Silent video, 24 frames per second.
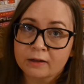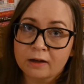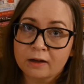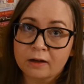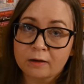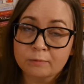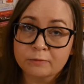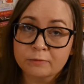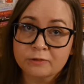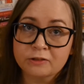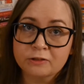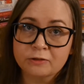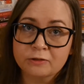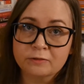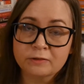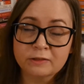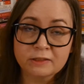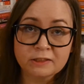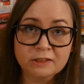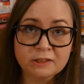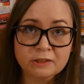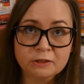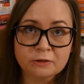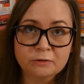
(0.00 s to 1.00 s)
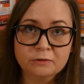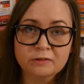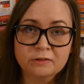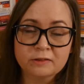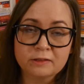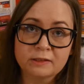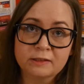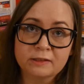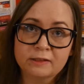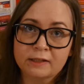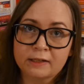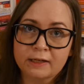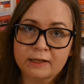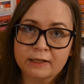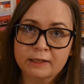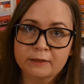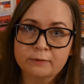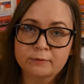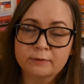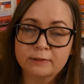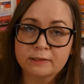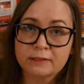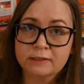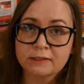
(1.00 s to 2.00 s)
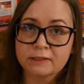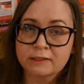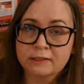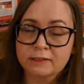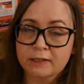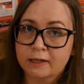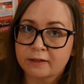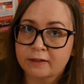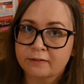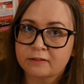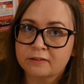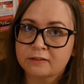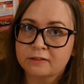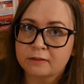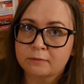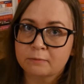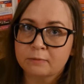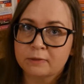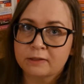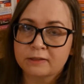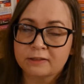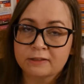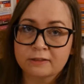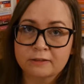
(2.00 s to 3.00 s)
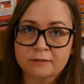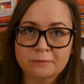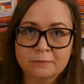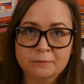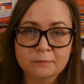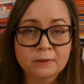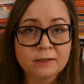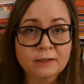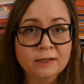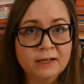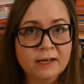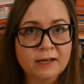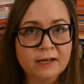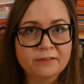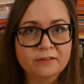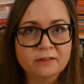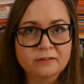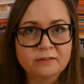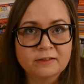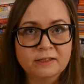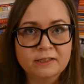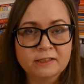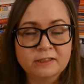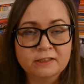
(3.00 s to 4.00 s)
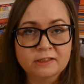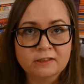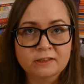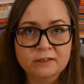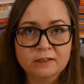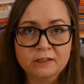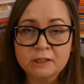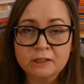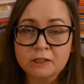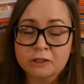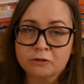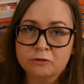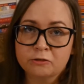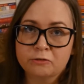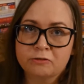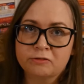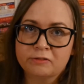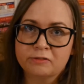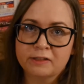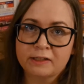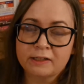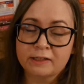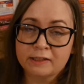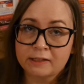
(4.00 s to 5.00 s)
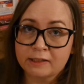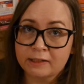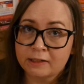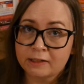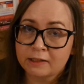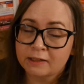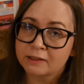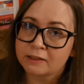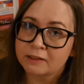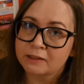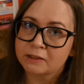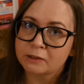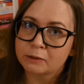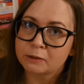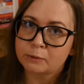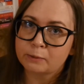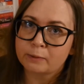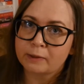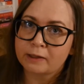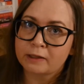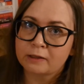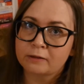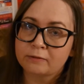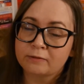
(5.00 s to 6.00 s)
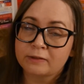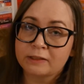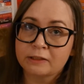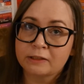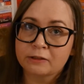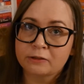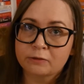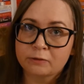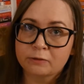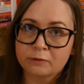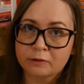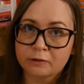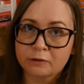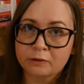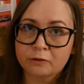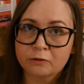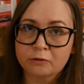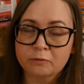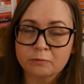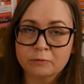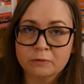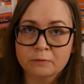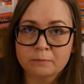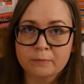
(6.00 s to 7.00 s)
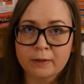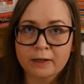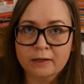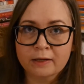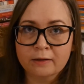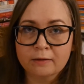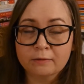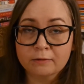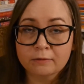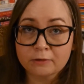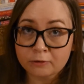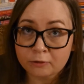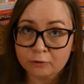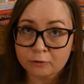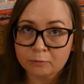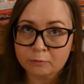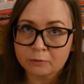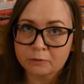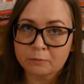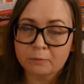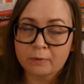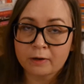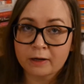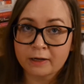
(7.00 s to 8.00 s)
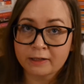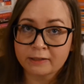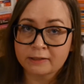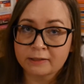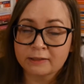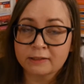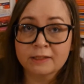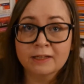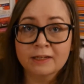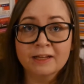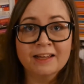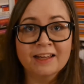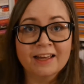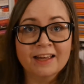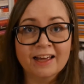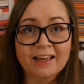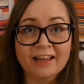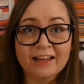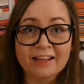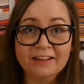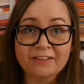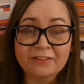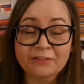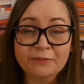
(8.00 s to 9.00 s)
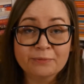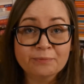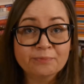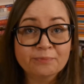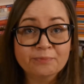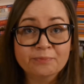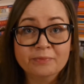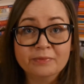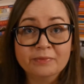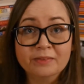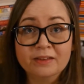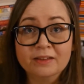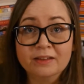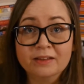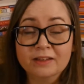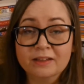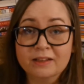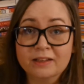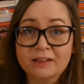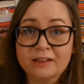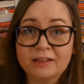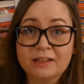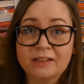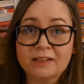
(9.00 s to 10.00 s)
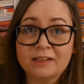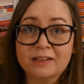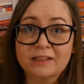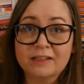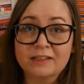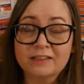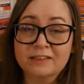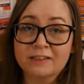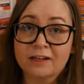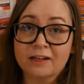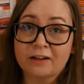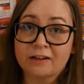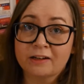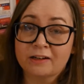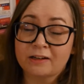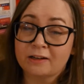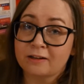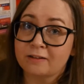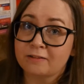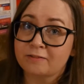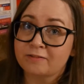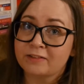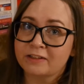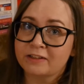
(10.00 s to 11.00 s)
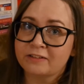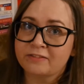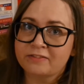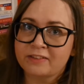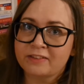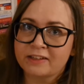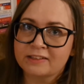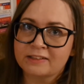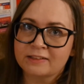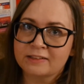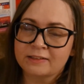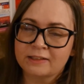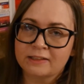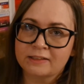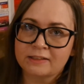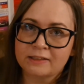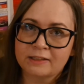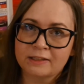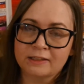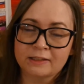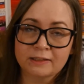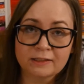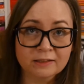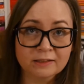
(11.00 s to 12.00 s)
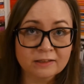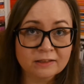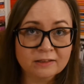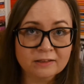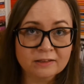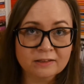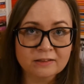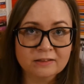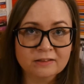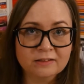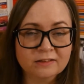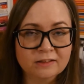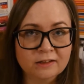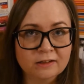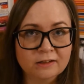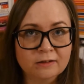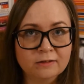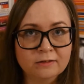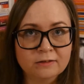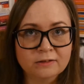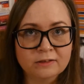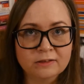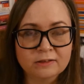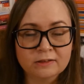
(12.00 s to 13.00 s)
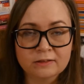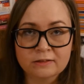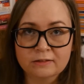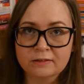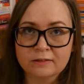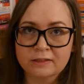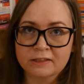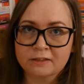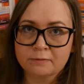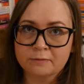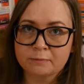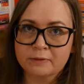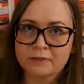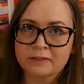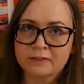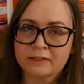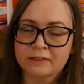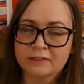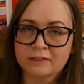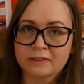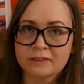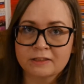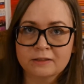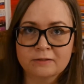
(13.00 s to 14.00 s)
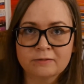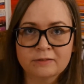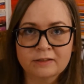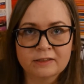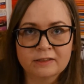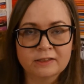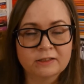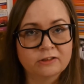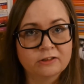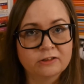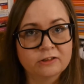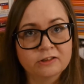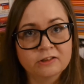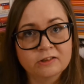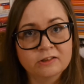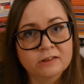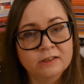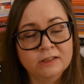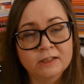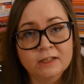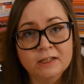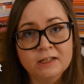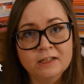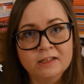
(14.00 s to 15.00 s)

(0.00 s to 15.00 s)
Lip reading: Hamsun is using the language and the symbolism and the nature to really dwell into the human mind. And it's like a very fascinating psychological experience where he just